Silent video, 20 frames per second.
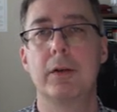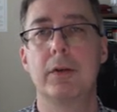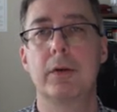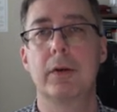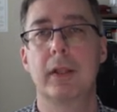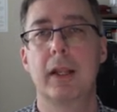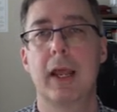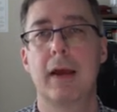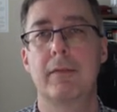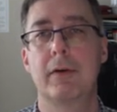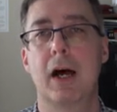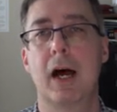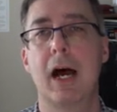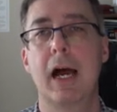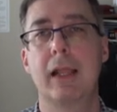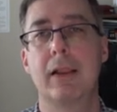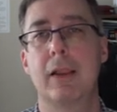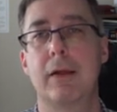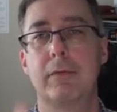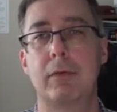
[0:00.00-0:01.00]
You could have a
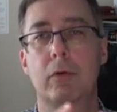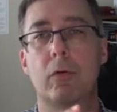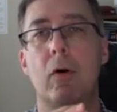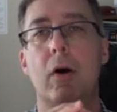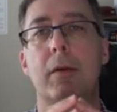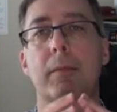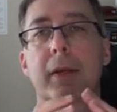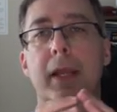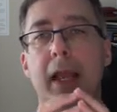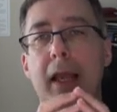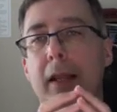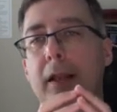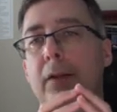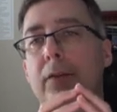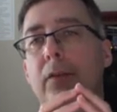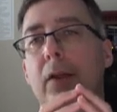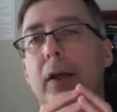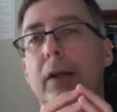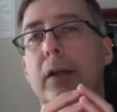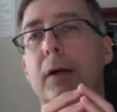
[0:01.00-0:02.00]
high level quantum
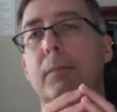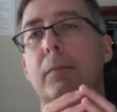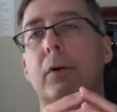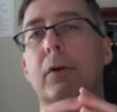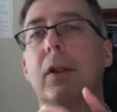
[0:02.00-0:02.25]
mechanics like couple